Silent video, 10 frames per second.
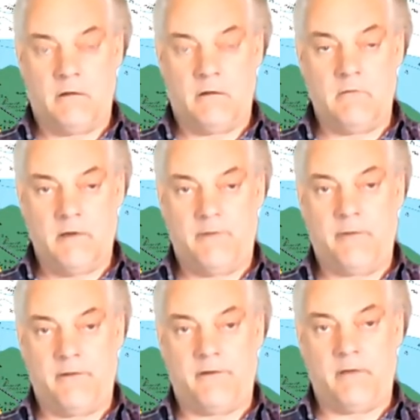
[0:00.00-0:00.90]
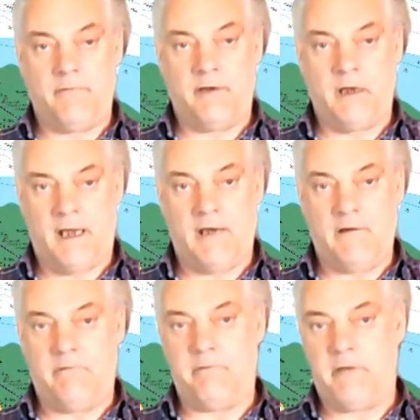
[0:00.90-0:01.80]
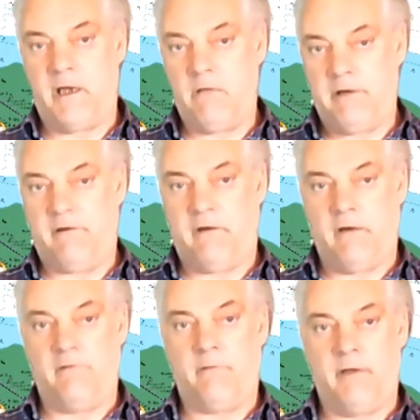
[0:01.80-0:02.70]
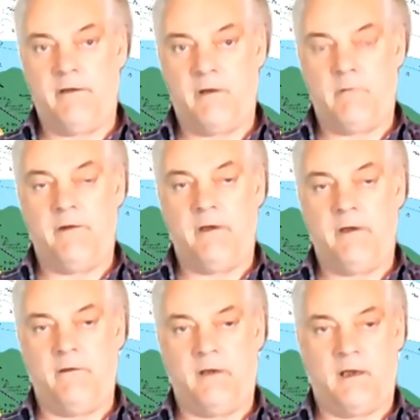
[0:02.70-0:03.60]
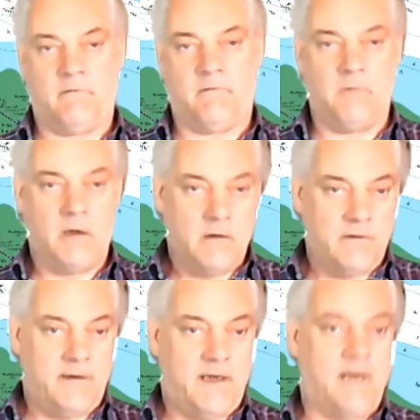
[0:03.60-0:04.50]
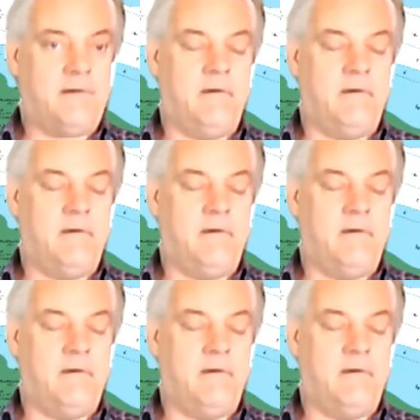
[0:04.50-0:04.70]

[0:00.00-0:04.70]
I always put something ahead of me, which gives me some enthusiasm to get through